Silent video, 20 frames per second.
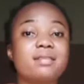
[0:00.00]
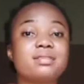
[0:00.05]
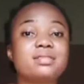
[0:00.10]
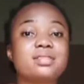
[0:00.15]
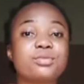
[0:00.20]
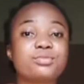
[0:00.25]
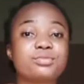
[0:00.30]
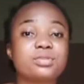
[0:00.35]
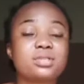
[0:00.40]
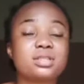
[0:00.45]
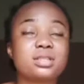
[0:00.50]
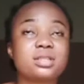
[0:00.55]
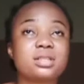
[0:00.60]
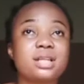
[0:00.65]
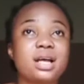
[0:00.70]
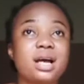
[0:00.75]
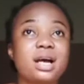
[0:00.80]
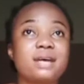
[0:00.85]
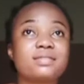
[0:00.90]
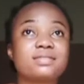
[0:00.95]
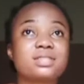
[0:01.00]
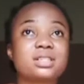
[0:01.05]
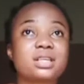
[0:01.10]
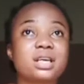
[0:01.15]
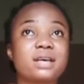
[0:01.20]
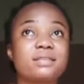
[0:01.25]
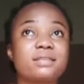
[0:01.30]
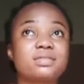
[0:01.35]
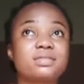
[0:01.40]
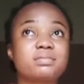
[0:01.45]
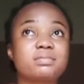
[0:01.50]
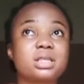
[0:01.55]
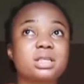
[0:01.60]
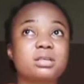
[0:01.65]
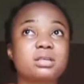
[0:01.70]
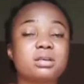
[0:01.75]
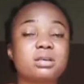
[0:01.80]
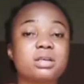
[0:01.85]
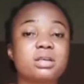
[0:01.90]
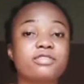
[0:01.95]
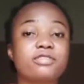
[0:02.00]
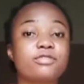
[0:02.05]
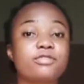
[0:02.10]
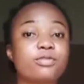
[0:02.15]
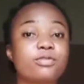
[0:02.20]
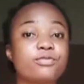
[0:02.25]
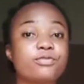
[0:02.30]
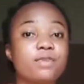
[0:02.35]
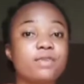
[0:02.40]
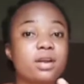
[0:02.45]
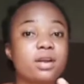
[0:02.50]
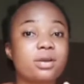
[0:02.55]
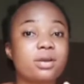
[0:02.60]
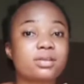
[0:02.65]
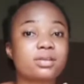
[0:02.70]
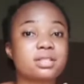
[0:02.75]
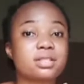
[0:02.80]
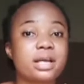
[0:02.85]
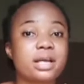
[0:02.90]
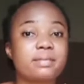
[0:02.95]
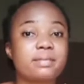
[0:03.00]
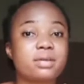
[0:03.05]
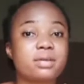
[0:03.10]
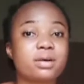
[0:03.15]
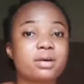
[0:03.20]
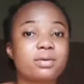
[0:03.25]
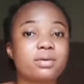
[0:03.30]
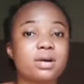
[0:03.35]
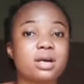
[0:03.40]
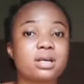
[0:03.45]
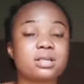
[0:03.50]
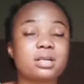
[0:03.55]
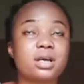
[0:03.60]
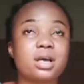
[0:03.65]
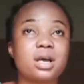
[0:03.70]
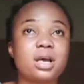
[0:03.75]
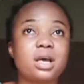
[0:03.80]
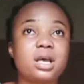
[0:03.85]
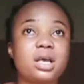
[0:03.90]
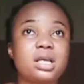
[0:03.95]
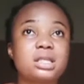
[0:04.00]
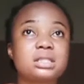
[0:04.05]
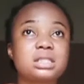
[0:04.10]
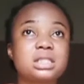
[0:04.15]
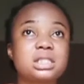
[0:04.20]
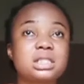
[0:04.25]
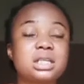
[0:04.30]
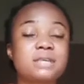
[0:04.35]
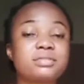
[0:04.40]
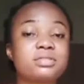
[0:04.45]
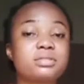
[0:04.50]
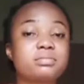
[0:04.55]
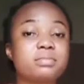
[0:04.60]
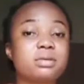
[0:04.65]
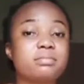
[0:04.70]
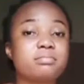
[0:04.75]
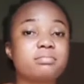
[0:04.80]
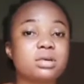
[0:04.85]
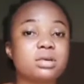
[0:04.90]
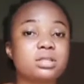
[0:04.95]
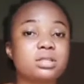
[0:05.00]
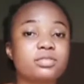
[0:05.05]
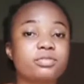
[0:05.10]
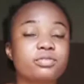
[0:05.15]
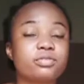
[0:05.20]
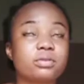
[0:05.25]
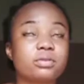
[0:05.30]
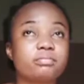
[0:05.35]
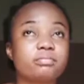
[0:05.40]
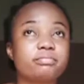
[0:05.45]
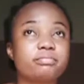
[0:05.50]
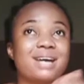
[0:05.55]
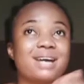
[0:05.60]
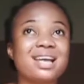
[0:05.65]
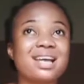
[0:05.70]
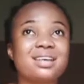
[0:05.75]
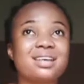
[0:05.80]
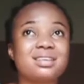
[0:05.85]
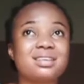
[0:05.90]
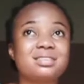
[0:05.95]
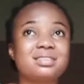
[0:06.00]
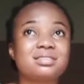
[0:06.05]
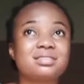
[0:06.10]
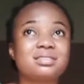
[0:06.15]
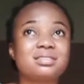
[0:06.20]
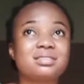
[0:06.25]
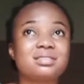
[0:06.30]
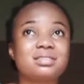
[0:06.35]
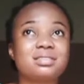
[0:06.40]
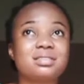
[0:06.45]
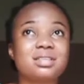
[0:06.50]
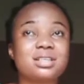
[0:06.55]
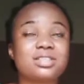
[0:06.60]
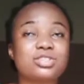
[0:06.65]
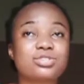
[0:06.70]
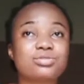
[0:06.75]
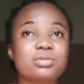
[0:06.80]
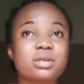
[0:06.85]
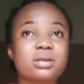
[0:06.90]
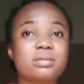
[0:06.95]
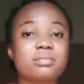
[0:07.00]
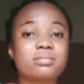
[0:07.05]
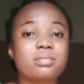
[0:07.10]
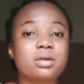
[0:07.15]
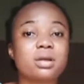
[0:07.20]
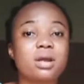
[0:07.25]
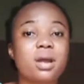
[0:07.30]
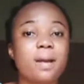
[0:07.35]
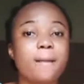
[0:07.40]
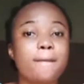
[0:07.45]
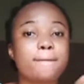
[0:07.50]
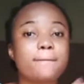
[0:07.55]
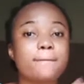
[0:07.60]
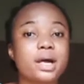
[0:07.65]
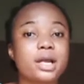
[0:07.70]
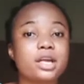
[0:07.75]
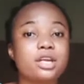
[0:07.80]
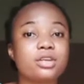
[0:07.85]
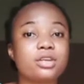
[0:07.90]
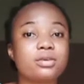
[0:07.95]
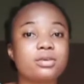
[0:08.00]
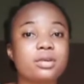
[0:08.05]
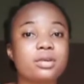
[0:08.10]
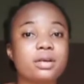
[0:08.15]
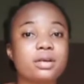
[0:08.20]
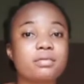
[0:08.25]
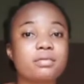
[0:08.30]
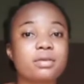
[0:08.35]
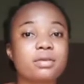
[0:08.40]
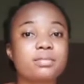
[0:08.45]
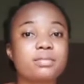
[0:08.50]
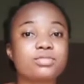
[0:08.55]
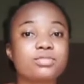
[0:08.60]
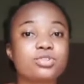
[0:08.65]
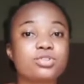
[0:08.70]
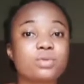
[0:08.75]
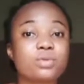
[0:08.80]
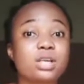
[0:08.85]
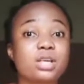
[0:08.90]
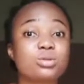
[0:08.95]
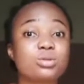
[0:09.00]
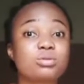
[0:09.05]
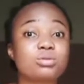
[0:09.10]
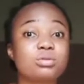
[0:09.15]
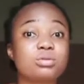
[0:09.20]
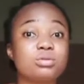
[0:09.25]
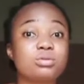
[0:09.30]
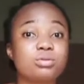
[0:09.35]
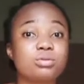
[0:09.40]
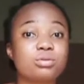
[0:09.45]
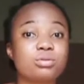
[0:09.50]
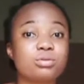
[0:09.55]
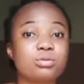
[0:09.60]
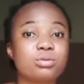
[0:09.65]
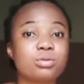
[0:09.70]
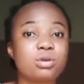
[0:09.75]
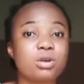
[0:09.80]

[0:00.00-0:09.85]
is a routine that has kept me going for a very long time now and it saves me much from buying this cream buying the other cream trying to look